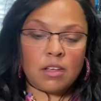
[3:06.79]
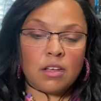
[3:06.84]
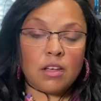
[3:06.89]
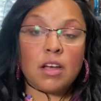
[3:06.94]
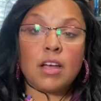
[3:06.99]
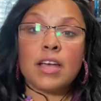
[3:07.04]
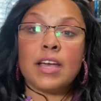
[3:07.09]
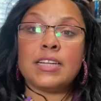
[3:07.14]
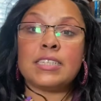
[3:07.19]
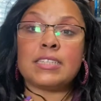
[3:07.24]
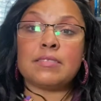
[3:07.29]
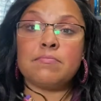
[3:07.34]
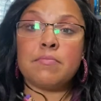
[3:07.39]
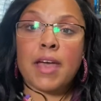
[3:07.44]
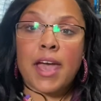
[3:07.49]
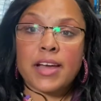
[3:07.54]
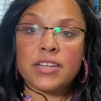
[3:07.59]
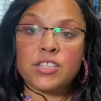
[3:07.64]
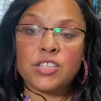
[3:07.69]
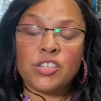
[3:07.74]
it's
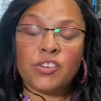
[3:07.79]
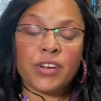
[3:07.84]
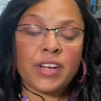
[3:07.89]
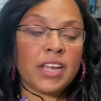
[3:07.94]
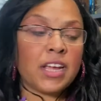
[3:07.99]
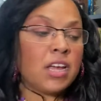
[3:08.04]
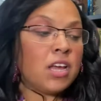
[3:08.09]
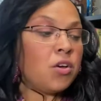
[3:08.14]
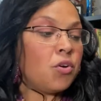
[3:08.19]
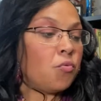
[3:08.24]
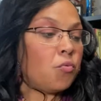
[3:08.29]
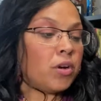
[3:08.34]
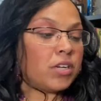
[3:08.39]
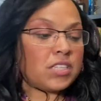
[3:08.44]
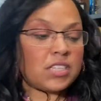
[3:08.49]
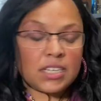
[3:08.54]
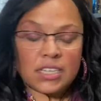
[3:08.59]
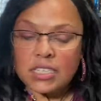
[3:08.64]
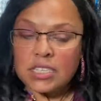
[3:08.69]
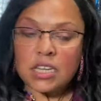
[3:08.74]
mastery,
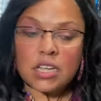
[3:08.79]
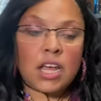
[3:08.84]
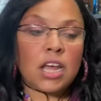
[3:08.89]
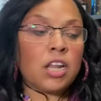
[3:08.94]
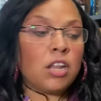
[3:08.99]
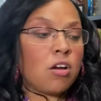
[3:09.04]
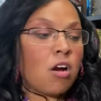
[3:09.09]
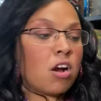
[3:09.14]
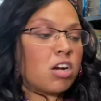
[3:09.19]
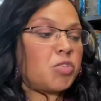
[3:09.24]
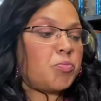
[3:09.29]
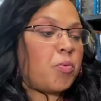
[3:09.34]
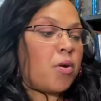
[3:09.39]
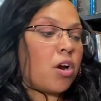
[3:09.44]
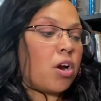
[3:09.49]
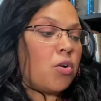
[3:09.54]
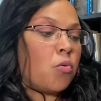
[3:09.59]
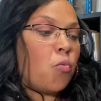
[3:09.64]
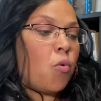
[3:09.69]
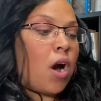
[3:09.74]
which is in large
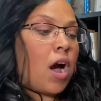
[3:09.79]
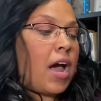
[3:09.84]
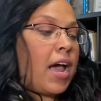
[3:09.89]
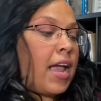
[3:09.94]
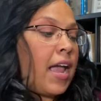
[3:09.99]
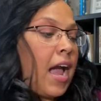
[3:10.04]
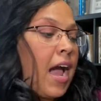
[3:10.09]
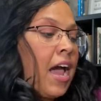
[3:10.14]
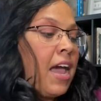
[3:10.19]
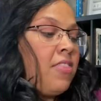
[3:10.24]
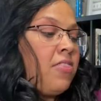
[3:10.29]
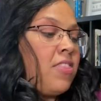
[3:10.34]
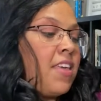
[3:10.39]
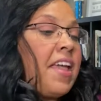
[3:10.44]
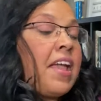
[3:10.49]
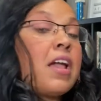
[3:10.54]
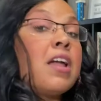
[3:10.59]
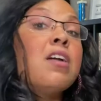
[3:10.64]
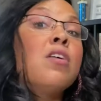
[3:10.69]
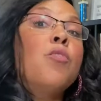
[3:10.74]
part why I
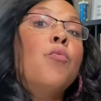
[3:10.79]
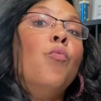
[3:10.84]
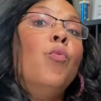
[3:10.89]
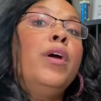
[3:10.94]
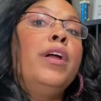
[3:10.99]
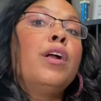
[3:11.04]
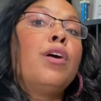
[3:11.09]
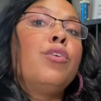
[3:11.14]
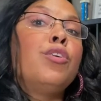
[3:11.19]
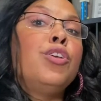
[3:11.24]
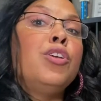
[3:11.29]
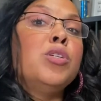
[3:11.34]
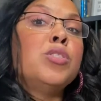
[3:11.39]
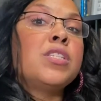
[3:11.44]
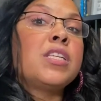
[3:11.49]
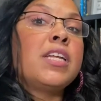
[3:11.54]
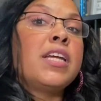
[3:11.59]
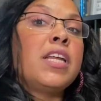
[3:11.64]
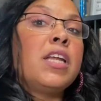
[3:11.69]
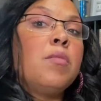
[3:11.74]
think we don't use
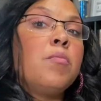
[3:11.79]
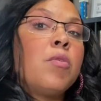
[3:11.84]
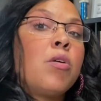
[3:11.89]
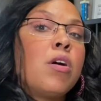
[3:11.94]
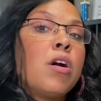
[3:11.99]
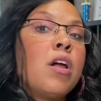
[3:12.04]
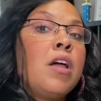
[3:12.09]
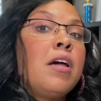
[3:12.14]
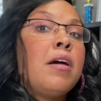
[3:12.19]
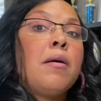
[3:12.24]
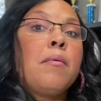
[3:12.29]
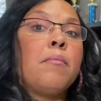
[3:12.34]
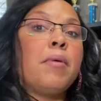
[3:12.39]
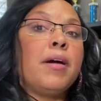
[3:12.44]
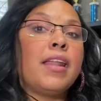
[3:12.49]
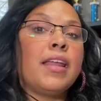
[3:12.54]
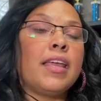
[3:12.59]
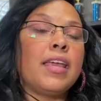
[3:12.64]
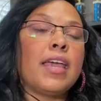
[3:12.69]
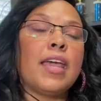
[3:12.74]
it anymore.
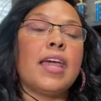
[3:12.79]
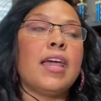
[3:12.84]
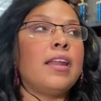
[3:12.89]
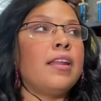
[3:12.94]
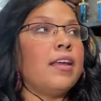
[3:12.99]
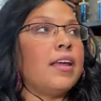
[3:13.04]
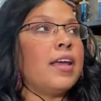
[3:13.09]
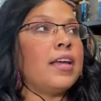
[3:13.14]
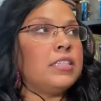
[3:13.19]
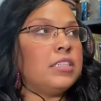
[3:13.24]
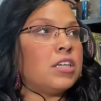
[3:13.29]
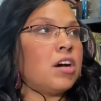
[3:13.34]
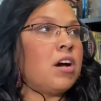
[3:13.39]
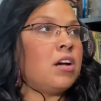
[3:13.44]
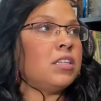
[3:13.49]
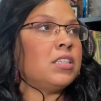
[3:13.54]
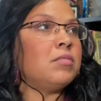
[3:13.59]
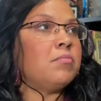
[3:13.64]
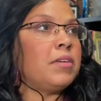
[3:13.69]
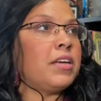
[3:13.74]
But again, it
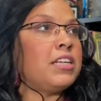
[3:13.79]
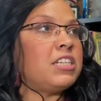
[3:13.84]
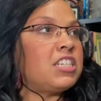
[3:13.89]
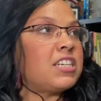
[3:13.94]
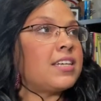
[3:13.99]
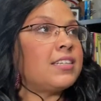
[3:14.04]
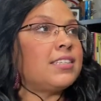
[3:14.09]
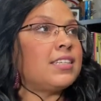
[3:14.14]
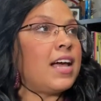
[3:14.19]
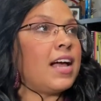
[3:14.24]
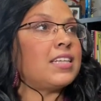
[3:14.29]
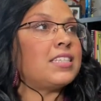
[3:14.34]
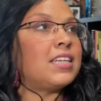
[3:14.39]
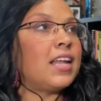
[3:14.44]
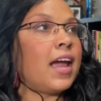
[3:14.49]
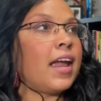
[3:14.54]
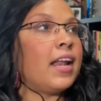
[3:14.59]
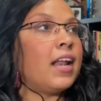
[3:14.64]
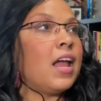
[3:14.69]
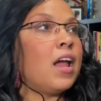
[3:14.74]
dawned on me just last
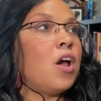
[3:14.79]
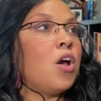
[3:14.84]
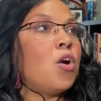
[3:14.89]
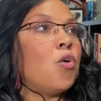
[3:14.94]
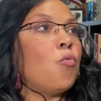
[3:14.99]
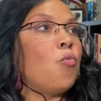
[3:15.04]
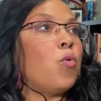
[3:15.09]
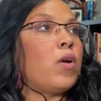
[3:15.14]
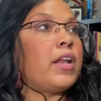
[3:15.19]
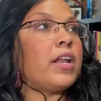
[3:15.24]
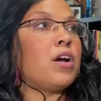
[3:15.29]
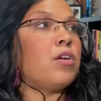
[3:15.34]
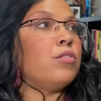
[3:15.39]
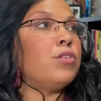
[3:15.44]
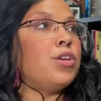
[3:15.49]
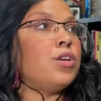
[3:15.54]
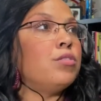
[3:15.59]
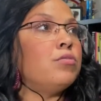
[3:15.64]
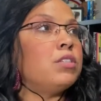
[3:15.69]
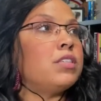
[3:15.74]
night, we don't
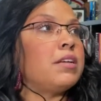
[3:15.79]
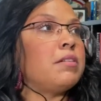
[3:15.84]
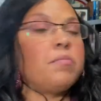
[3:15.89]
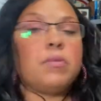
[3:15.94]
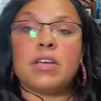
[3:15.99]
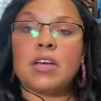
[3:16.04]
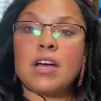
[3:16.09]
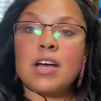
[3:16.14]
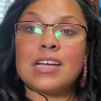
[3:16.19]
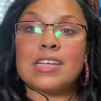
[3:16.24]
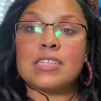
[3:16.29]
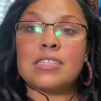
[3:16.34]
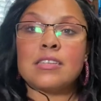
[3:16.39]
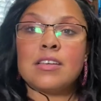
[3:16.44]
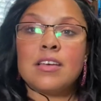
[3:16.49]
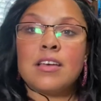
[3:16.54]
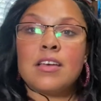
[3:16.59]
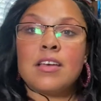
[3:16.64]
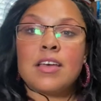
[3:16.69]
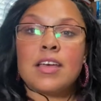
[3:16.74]
use it because
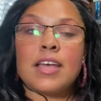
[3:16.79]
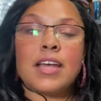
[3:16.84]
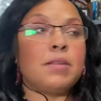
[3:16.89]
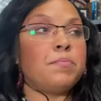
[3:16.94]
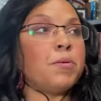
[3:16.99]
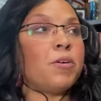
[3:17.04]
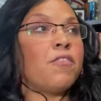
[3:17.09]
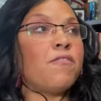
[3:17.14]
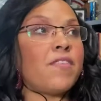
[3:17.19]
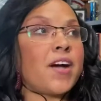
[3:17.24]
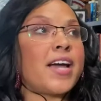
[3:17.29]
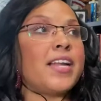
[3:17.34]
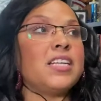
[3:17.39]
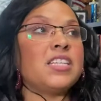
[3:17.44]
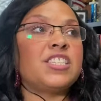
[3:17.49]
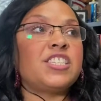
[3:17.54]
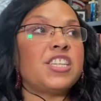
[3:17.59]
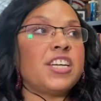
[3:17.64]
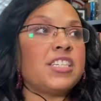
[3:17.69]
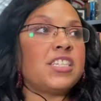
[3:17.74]
it provided
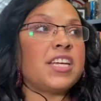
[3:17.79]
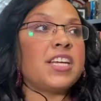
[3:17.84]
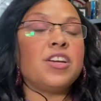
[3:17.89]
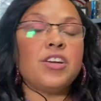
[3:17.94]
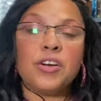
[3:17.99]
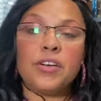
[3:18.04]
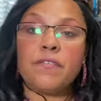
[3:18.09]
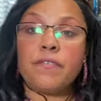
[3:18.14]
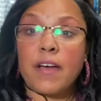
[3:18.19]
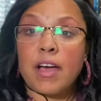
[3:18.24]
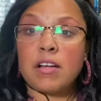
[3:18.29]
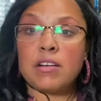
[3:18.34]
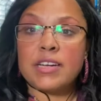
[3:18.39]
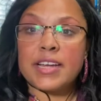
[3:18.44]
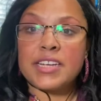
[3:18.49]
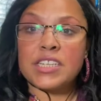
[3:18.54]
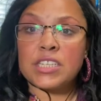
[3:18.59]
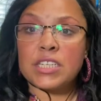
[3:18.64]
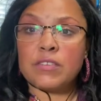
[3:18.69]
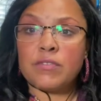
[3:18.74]
such a good
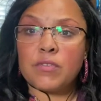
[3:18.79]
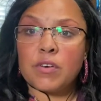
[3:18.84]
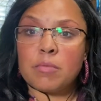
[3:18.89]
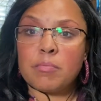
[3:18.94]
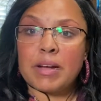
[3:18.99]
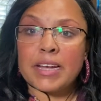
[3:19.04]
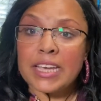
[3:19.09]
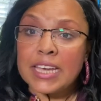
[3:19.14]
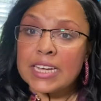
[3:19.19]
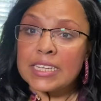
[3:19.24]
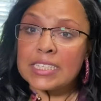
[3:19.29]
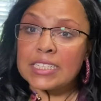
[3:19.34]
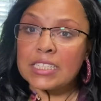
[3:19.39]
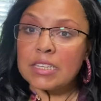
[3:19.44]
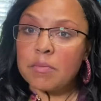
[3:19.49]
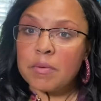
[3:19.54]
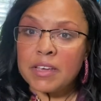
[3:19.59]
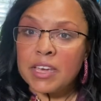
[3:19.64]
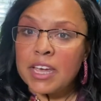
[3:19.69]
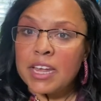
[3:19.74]
foundation for my kids in
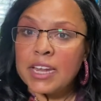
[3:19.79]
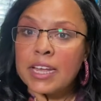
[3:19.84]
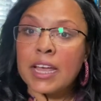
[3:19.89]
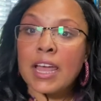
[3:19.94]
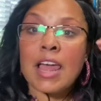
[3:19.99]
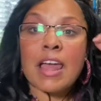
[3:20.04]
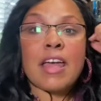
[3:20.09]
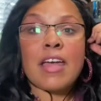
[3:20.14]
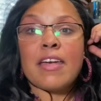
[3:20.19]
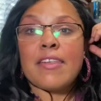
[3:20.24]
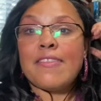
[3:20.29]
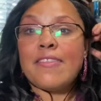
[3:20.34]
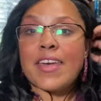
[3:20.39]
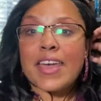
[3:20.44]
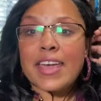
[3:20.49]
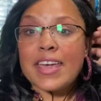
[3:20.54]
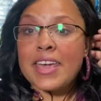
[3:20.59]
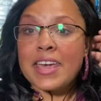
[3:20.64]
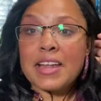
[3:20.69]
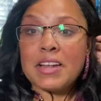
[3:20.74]
the beginning.
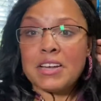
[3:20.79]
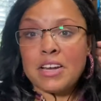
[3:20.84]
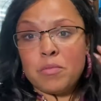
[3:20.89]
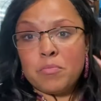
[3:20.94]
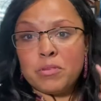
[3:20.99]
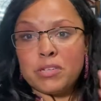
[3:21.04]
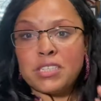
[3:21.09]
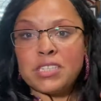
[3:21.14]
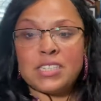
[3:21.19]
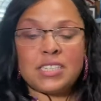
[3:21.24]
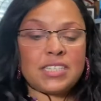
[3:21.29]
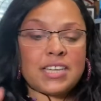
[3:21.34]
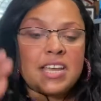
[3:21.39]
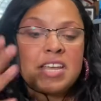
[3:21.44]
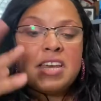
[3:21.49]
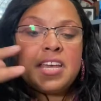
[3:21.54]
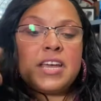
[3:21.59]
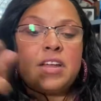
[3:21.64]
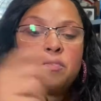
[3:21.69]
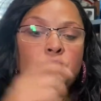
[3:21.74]
They get number sense. They
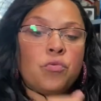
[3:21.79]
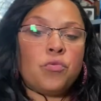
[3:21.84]
get